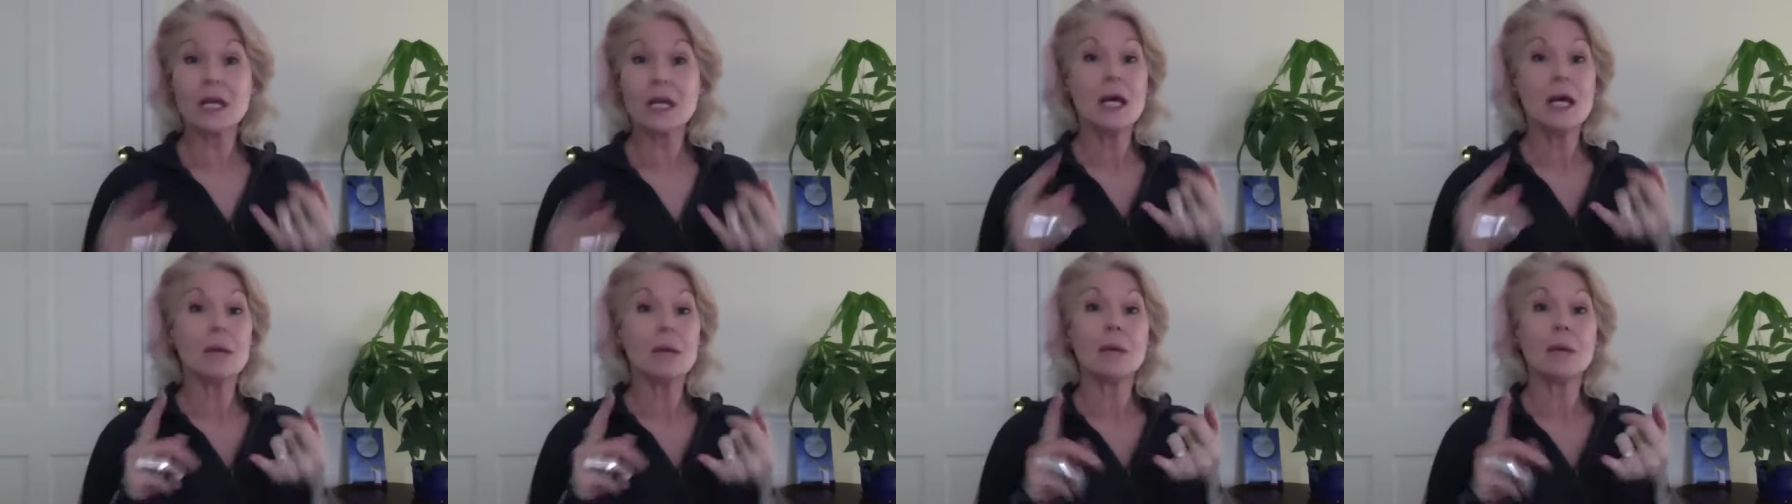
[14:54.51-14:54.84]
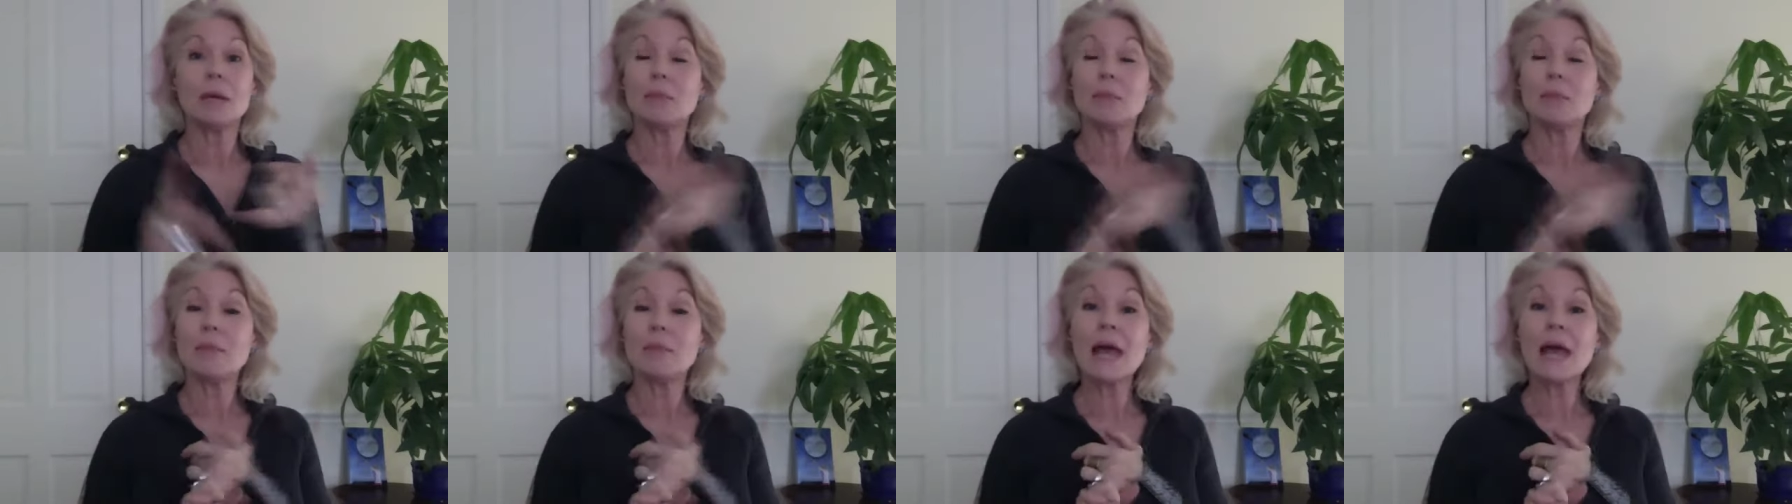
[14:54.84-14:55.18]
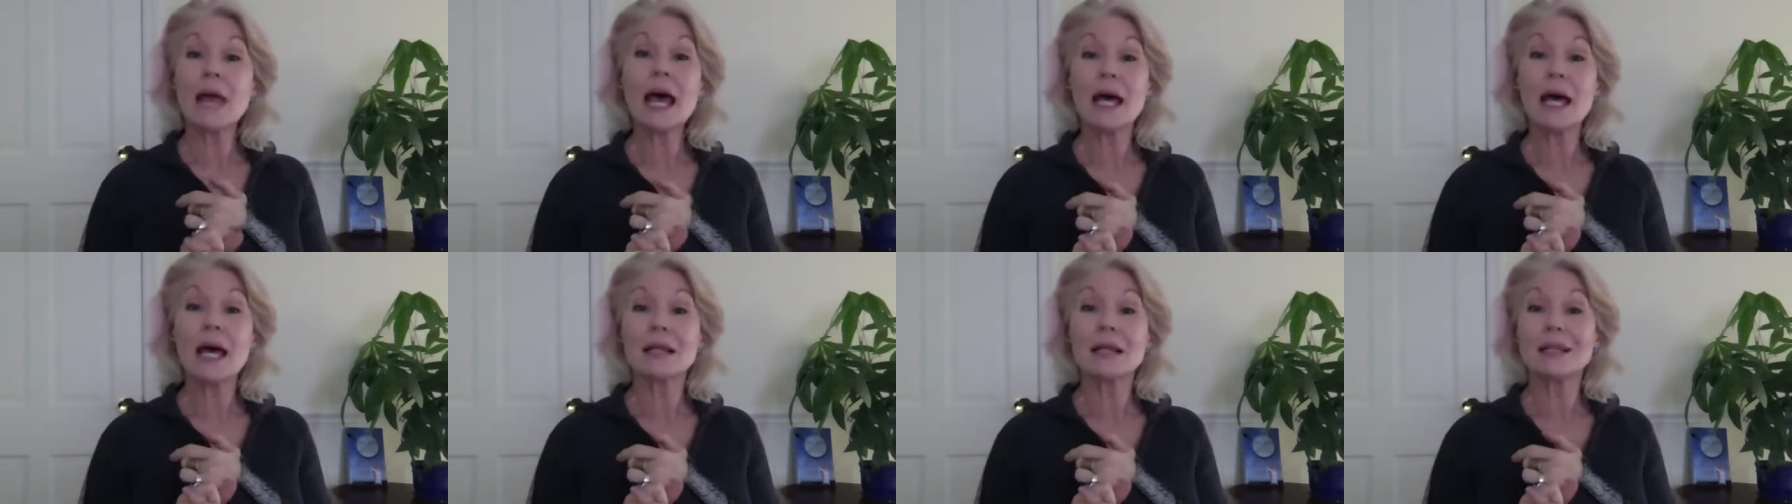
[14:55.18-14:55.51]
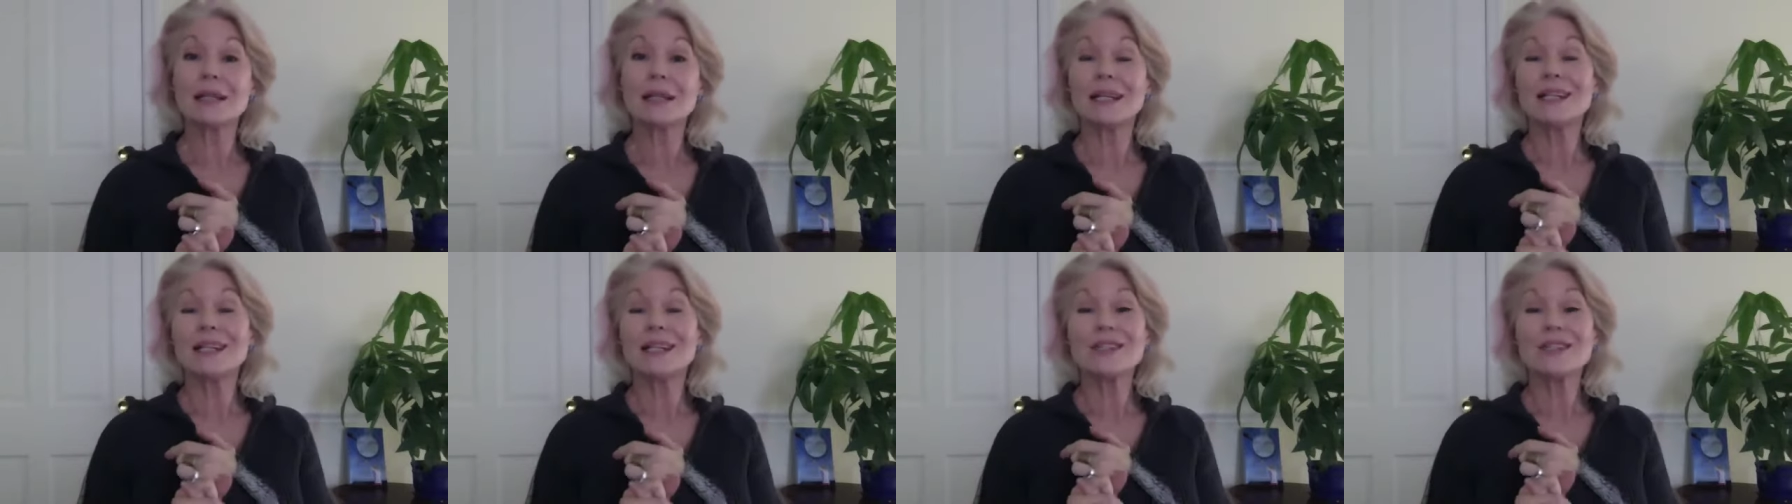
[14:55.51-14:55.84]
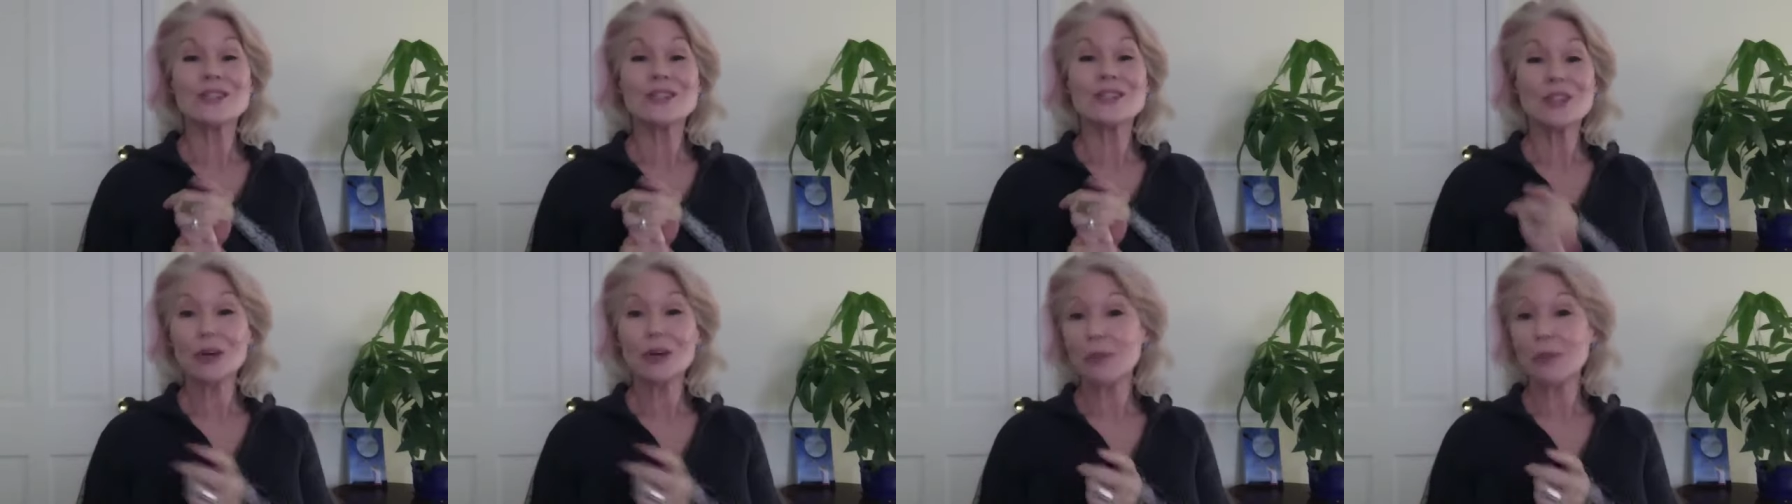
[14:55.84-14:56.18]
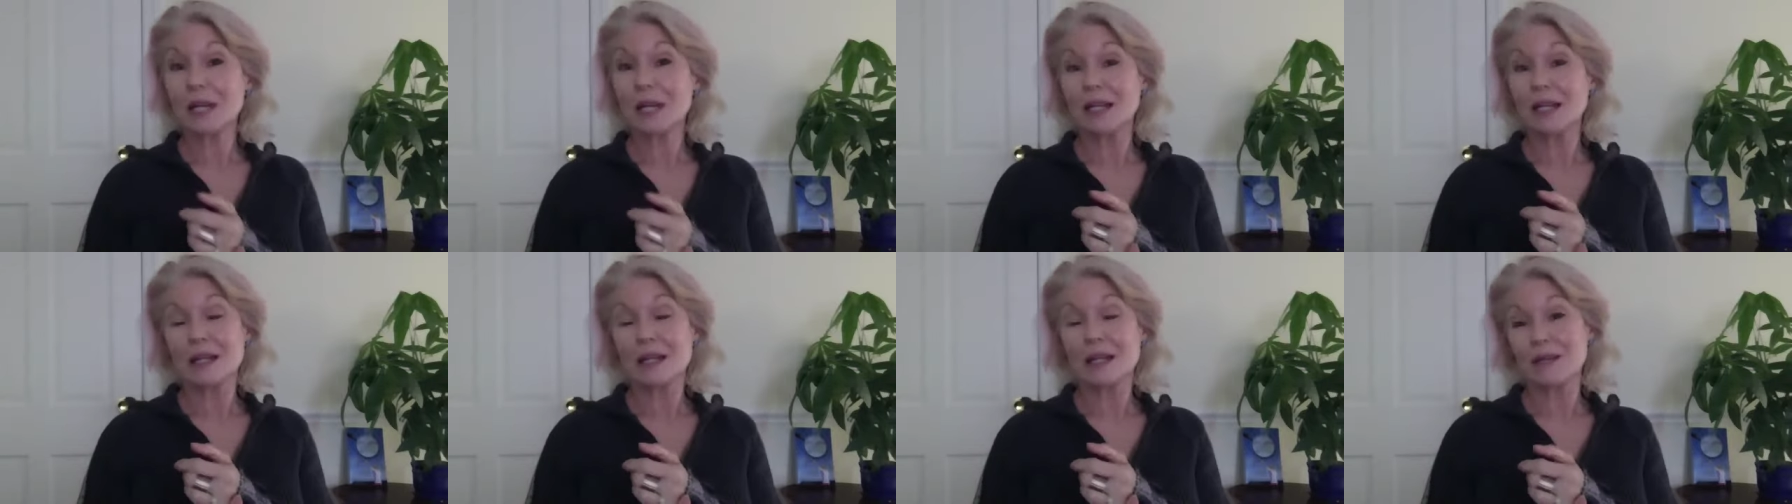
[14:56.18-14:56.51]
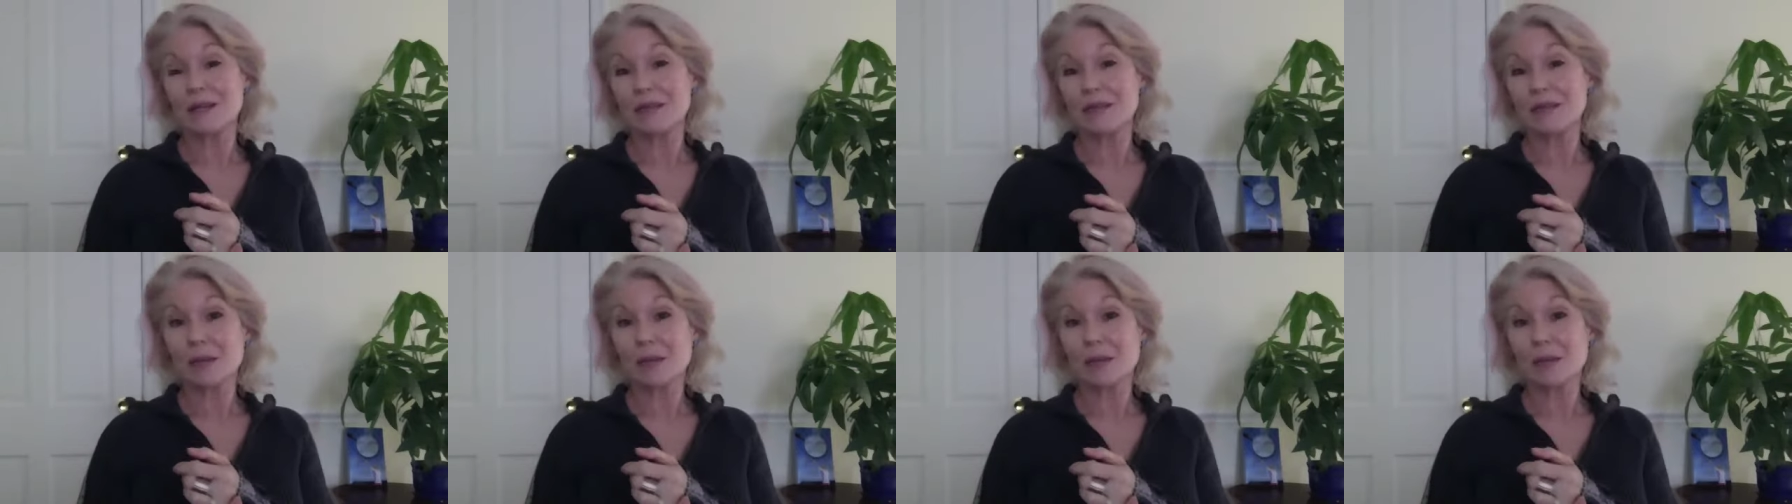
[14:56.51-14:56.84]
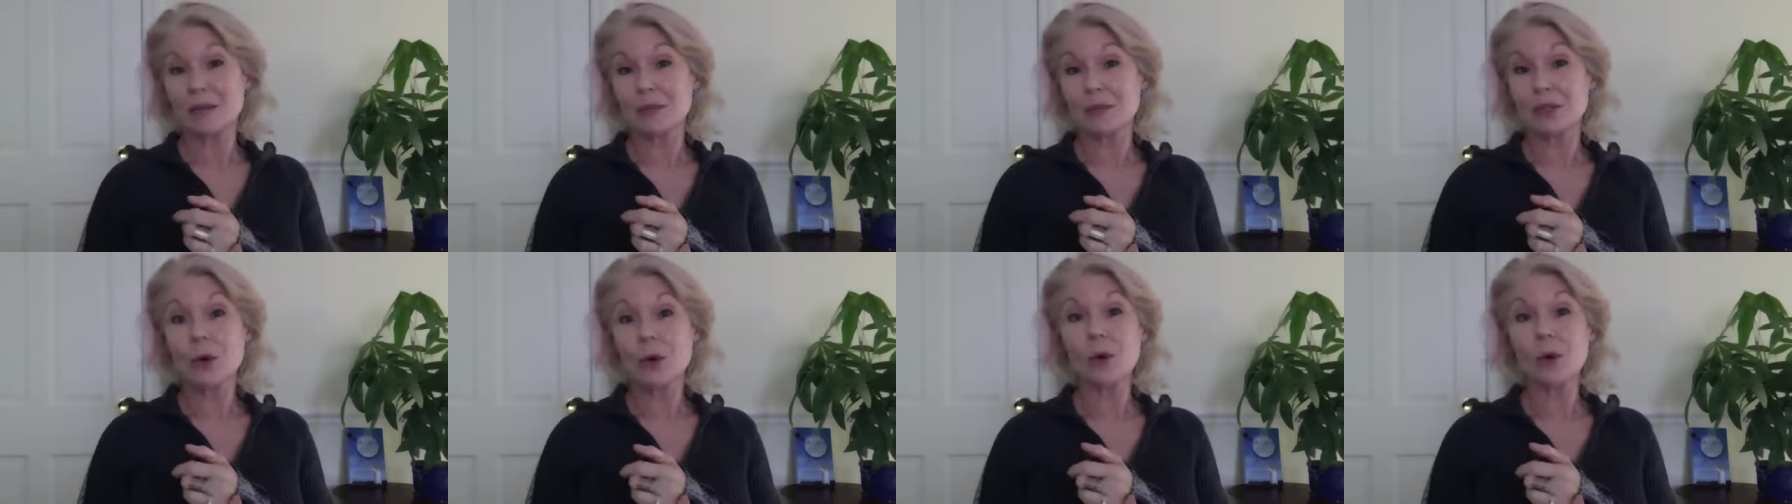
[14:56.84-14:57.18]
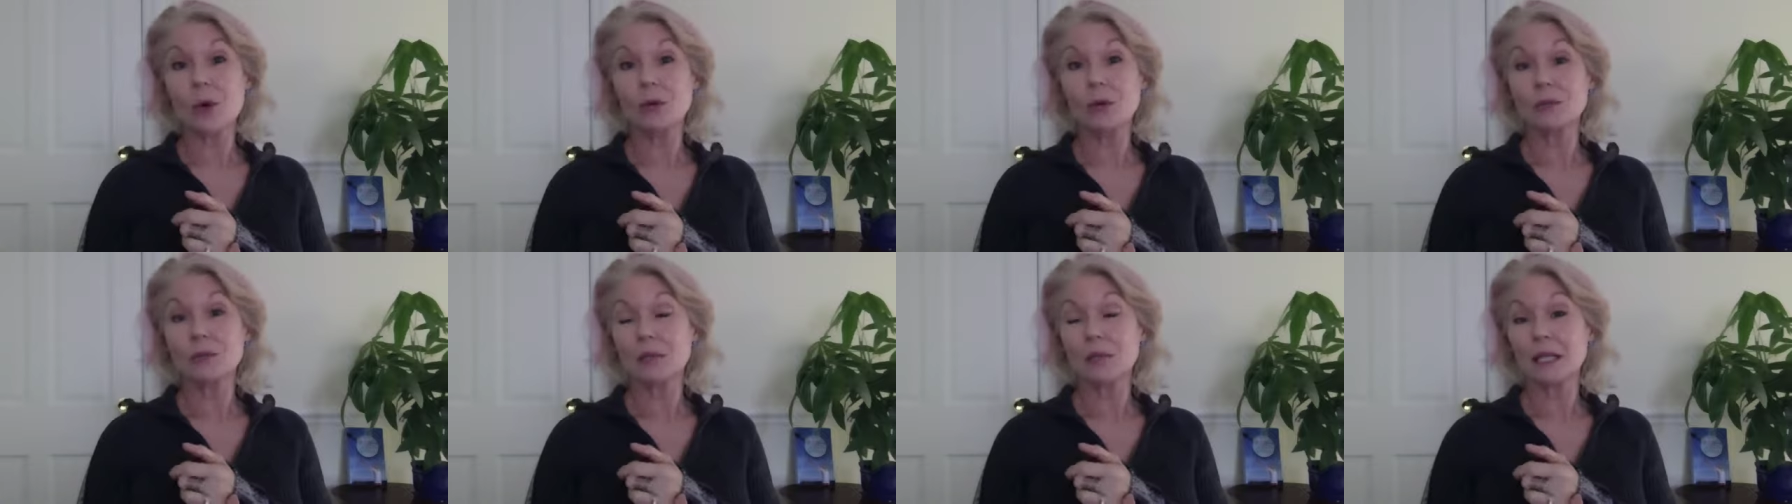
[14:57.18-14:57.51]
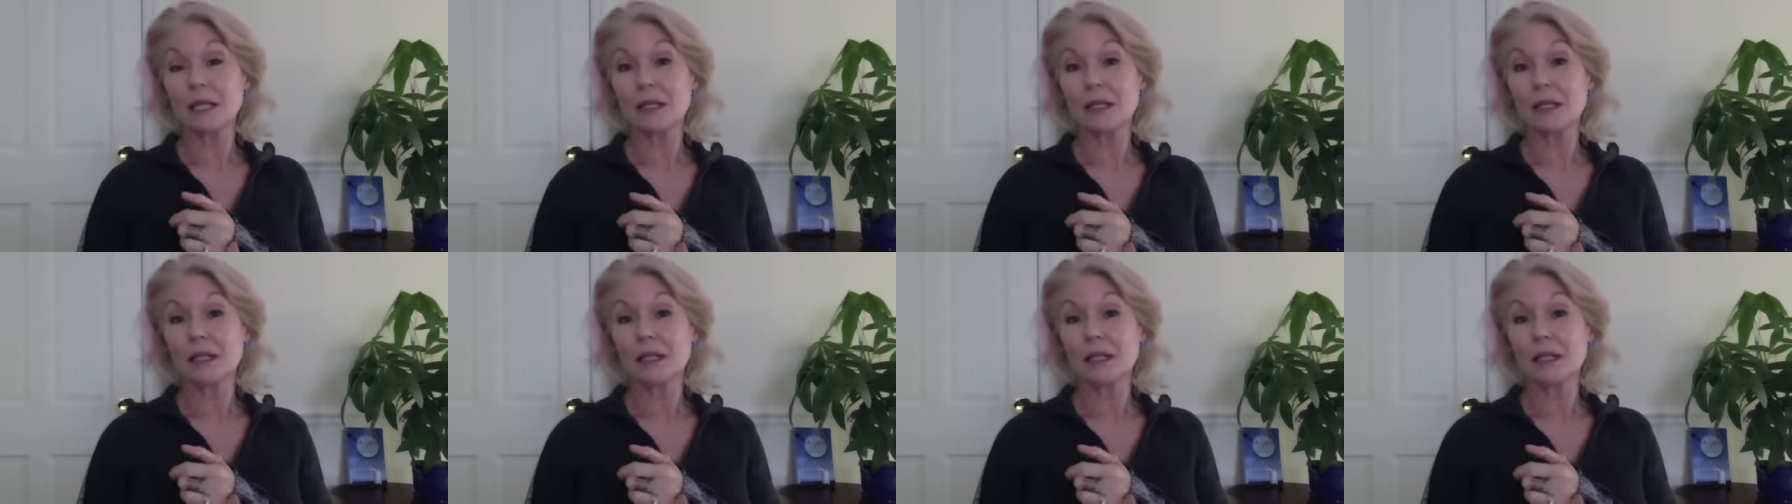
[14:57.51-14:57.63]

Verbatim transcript: But men, so many of them told me,